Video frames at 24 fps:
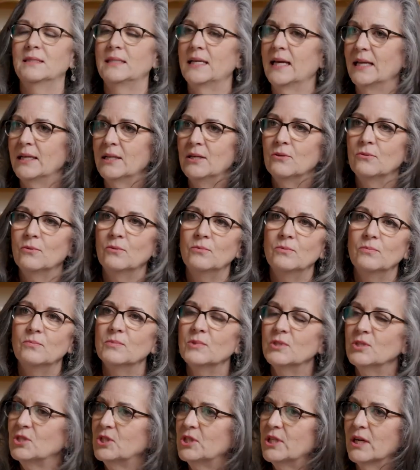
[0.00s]
Can you
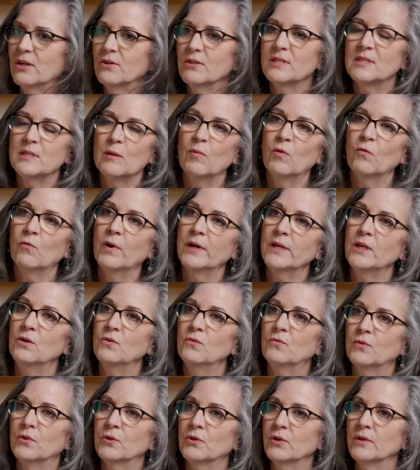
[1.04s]
share some of what
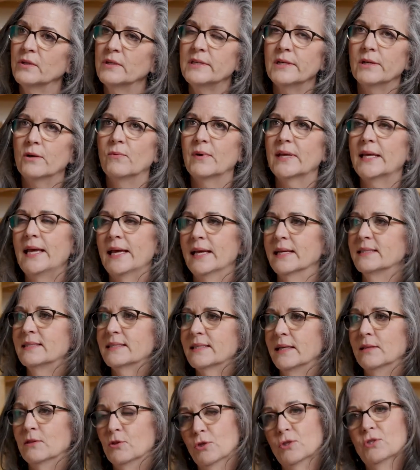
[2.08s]
you've learned? We can't
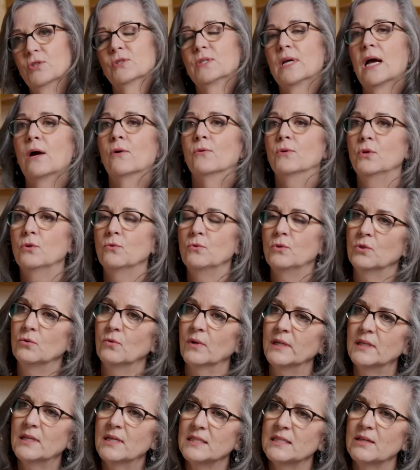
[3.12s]
say this is how you do
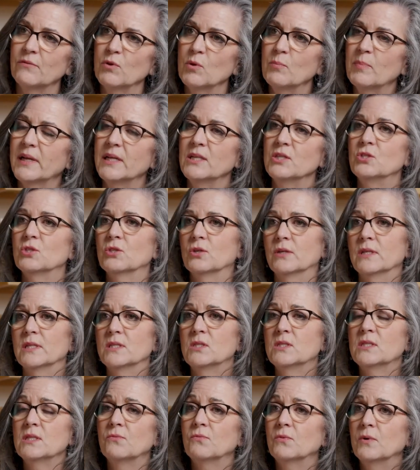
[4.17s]
it because everybody's journey
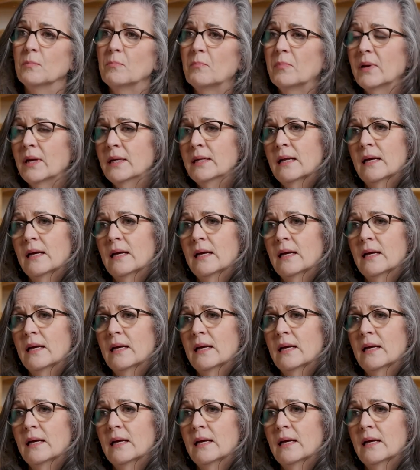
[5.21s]
is different, but